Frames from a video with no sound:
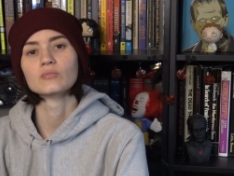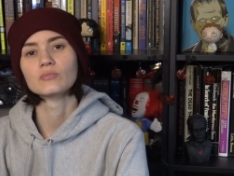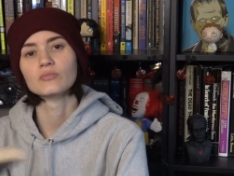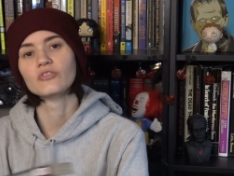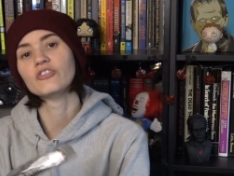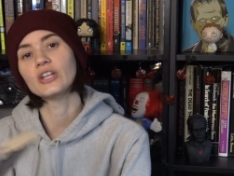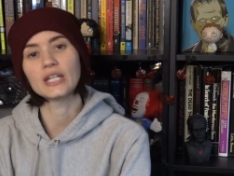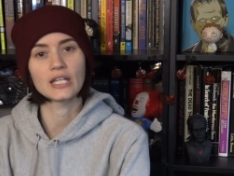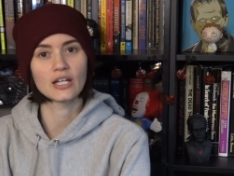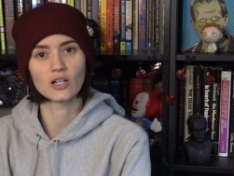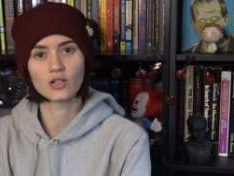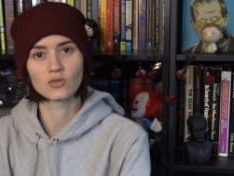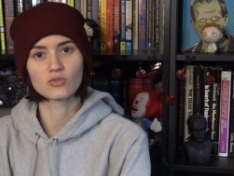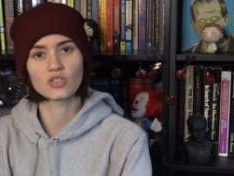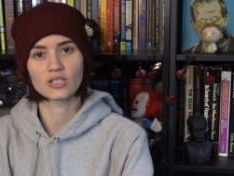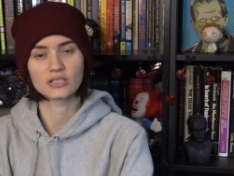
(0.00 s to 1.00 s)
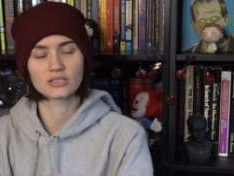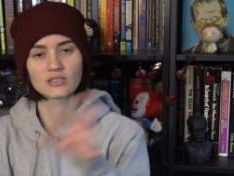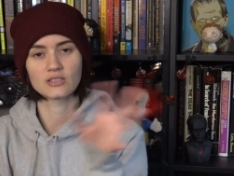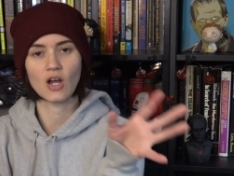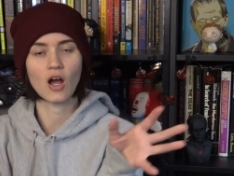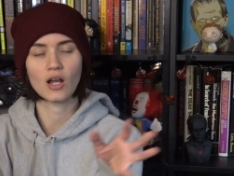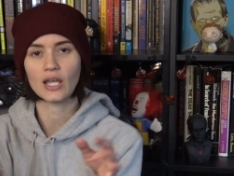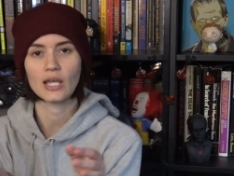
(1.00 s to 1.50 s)
video just
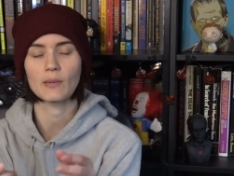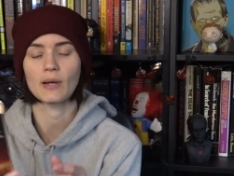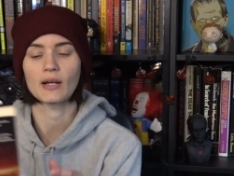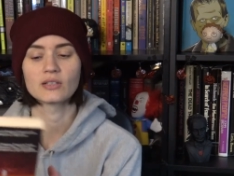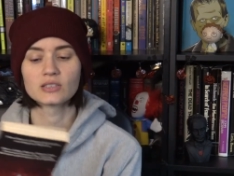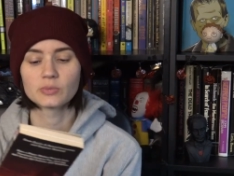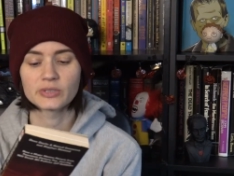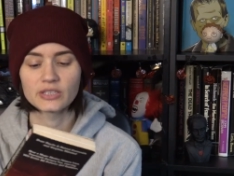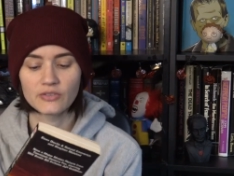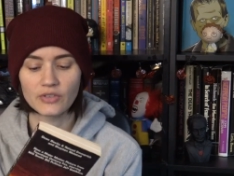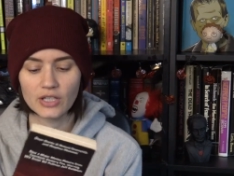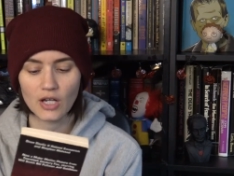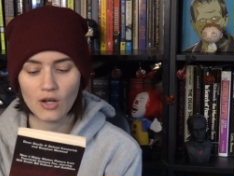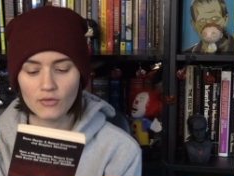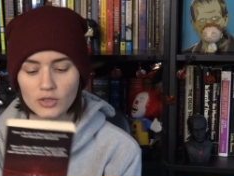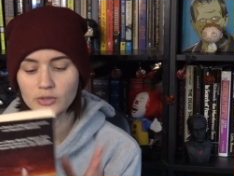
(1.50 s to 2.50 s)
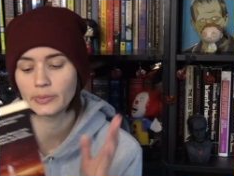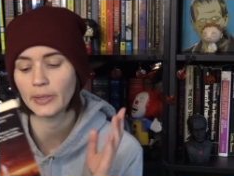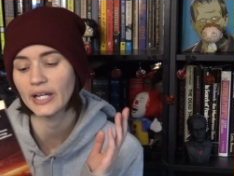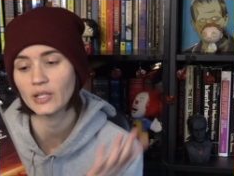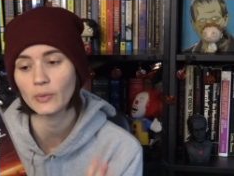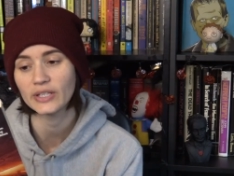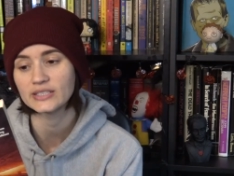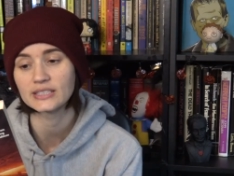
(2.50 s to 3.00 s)
talking about specific novels but
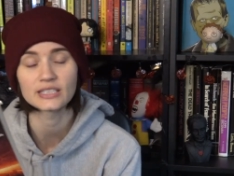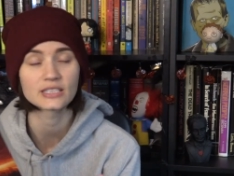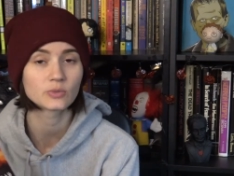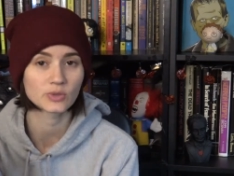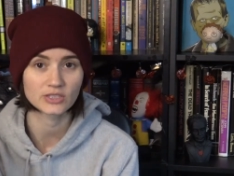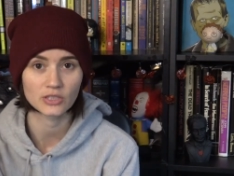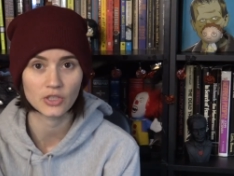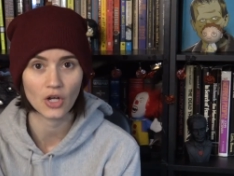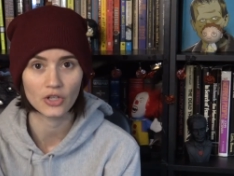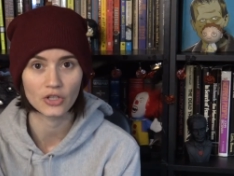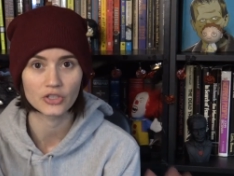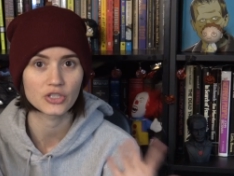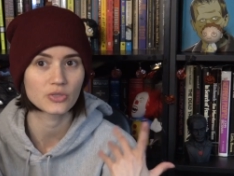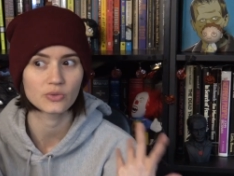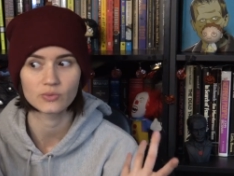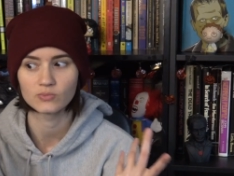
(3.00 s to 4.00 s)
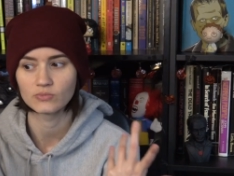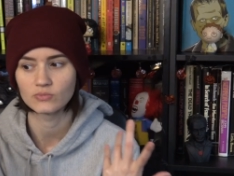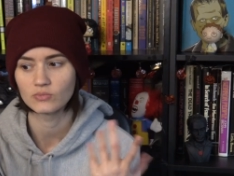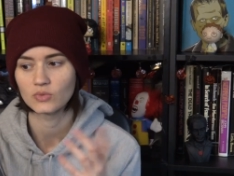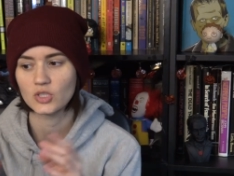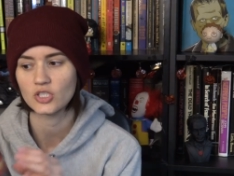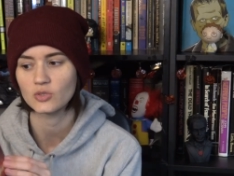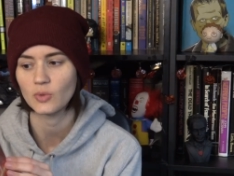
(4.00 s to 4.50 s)
anyways this was a dollar too
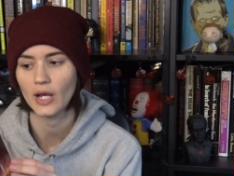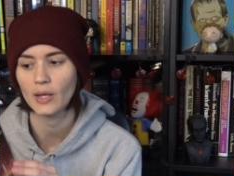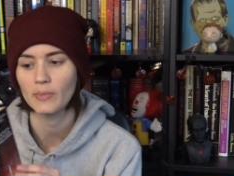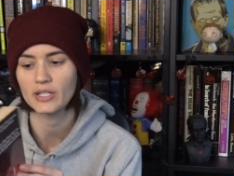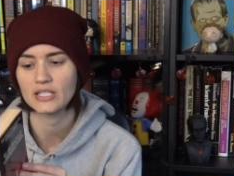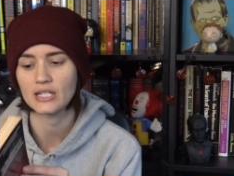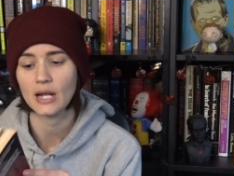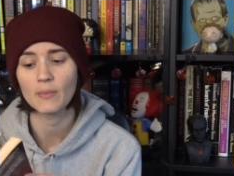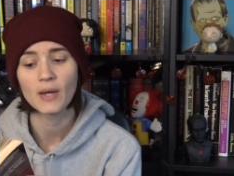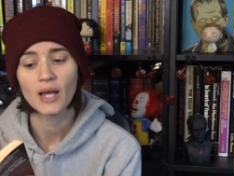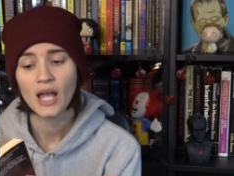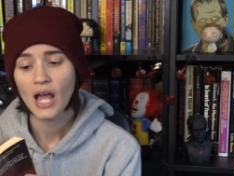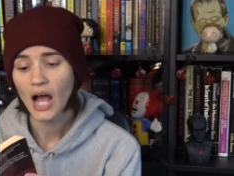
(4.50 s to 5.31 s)
which is why I picked it up.